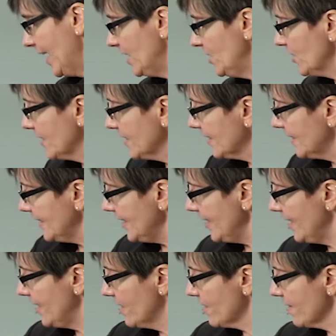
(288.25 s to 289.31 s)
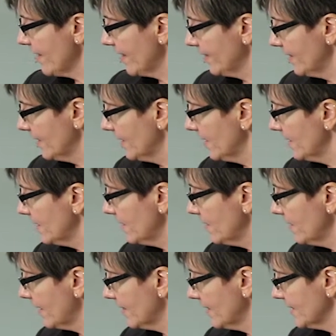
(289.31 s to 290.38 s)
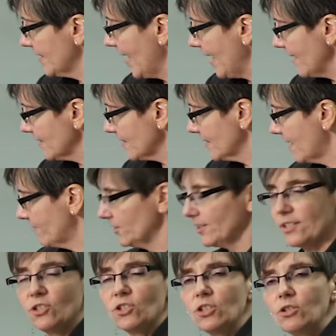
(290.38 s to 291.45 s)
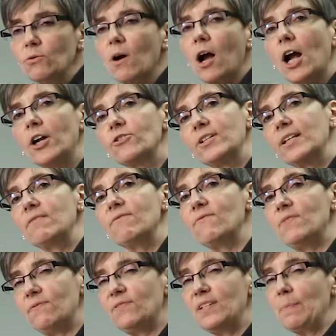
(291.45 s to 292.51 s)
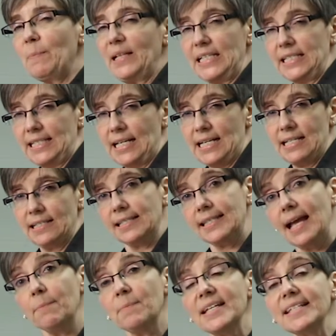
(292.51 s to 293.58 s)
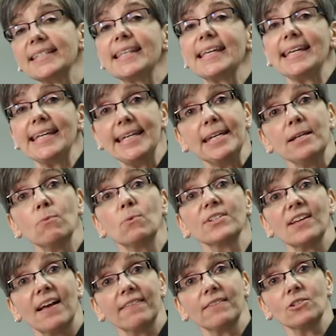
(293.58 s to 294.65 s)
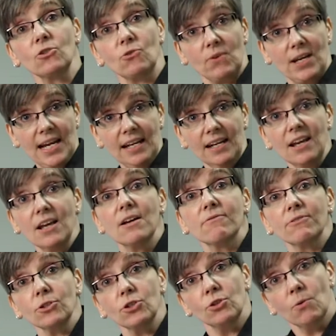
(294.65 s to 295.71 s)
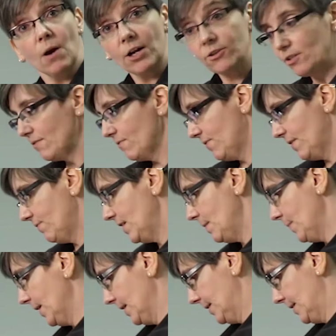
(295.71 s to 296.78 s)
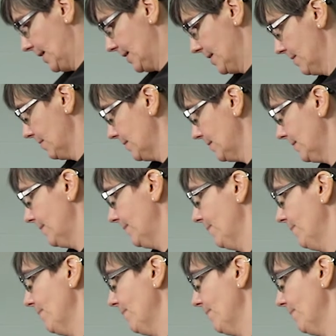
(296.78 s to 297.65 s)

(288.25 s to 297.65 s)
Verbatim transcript: And you can see here that the, that the task level is 250 milliseconds. That means the E was on the screen for 250 milliseconds.